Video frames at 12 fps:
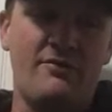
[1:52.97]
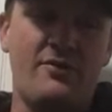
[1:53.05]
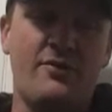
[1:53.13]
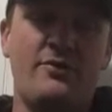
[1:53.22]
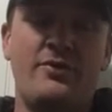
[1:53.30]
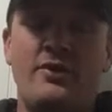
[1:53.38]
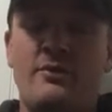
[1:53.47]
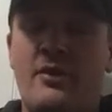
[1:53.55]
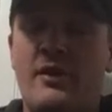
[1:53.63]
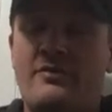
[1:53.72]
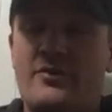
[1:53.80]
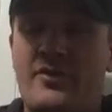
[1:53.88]
for, you know,
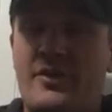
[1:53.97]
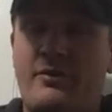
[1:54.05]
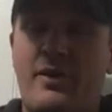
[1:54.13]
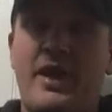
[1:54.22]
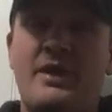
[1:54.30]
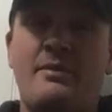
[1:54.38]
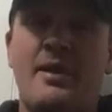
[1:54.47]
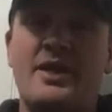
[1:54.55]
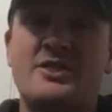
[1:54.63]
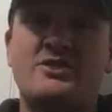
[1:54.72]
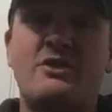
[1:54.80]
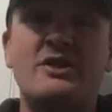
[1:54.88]
whenever their
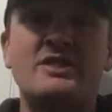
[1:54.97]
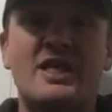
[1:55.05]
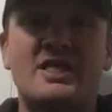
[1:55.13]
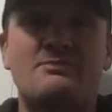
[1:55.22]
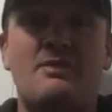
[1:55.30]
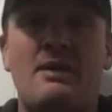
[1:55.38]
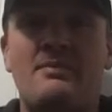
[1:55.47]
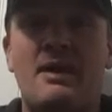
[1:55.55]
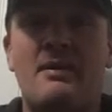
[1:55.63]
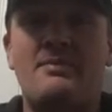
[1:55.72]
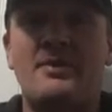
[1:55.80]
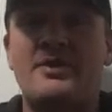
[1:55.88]
randomized drug tests pop
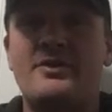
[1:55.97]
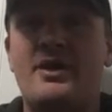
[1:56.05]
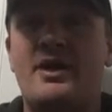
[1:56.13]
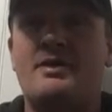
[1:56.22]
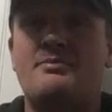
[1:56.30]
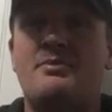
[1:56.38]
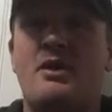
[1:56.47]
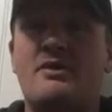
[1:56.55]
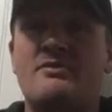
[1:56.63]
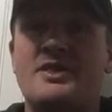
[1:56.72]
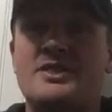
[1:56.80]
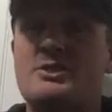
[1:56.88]
up. And
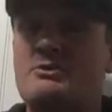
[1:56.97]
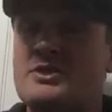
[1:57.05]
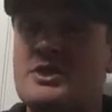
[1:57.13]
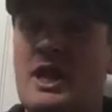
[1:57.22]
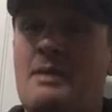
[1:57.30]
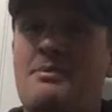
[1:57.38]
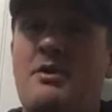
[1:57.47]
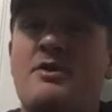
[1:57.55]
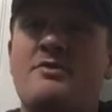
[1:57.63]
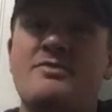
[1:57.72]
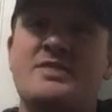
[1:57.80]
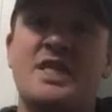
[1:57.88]
Brock Lesnar was not
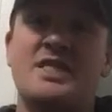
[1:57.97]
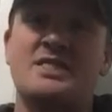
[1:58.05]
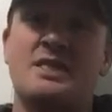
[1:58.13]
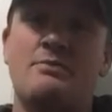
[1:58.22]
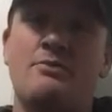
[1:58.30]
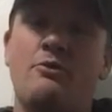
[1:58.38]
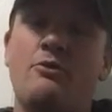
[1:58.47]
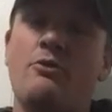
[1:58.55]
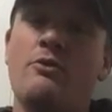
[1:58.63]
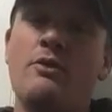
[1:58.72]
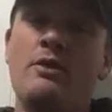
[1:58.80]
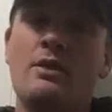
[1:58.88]
part of the testing
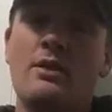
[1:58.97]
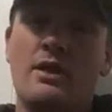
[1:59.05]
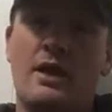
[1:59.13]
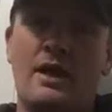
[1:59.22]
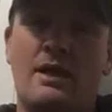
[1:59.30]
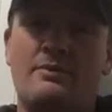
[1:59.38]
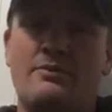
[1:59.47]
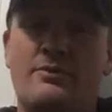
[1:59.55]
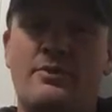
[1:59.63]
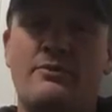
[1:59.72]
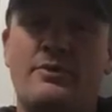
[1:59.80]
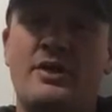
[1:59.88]
pool.
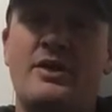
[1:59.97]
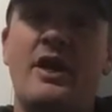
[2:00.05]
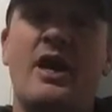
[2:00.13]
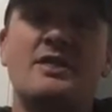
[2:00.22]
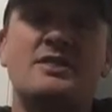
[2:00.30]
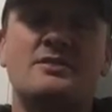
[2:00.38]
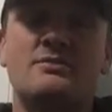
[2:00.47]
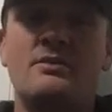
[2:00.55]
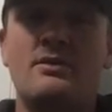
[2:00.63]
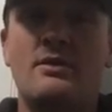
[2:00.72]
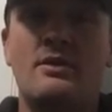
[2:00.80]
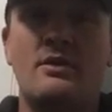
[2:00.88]
You cannot
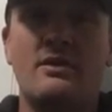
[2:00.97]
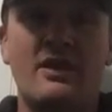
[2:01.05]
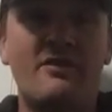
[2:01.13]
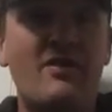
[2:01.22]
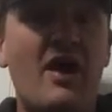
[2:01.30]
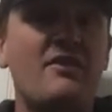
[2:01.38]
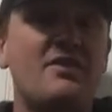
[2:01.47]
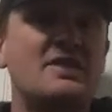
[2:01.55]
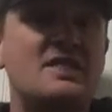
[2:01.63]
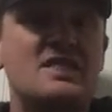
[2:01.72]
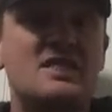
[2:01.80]
live out his